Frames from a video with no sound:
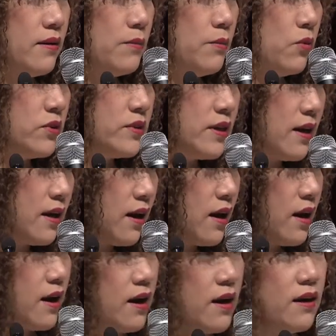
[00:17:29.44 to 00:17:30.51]

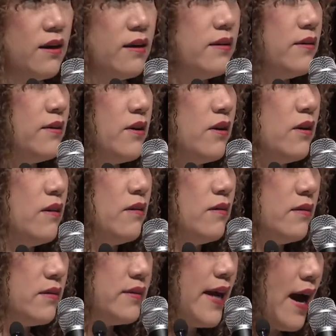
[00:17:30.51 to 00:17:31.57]
Mozilla, you know,
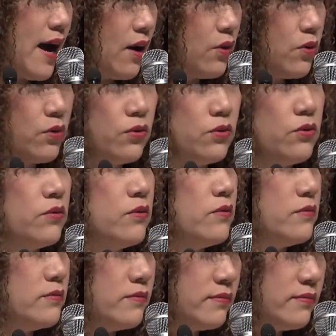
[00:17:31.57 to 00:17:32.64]
Yahoo,
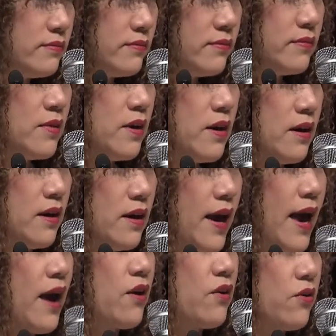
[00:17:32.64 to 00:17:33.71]

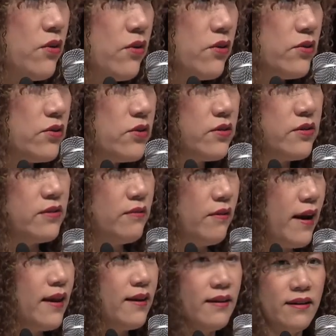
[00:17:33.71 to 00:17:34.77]
hackers,
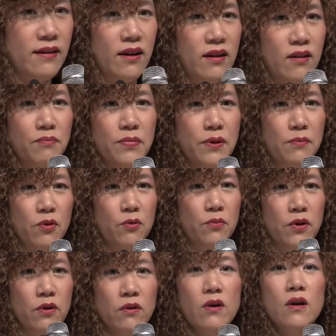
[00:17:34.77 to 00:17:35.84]
right? A lot of people
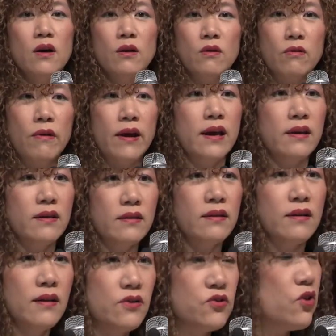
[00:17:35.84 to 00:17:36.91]
build great
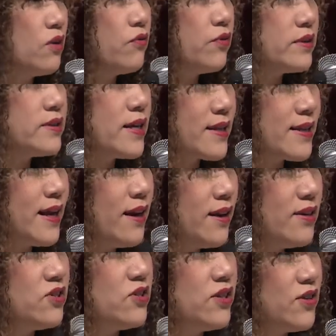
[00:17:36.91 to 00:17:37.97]
software
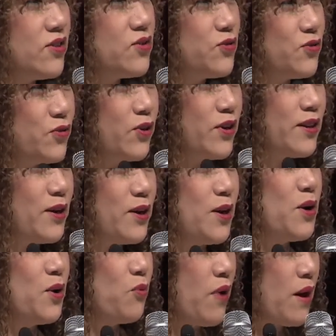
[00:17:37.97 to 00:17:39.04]
technologies for the
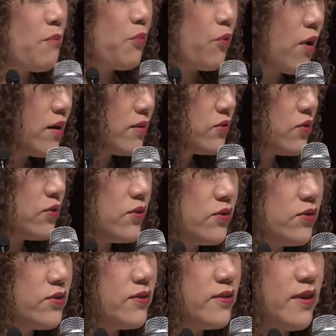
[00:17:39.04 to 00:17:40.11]
web
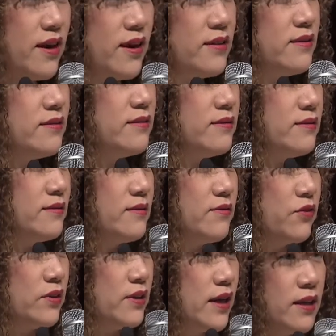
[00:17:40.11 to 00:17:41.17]
browsers and
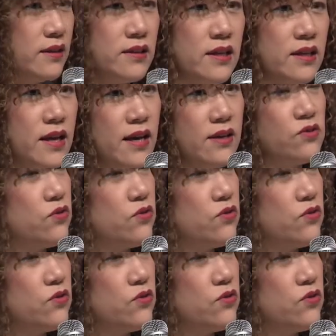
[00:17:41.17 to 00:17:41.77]
for the internet.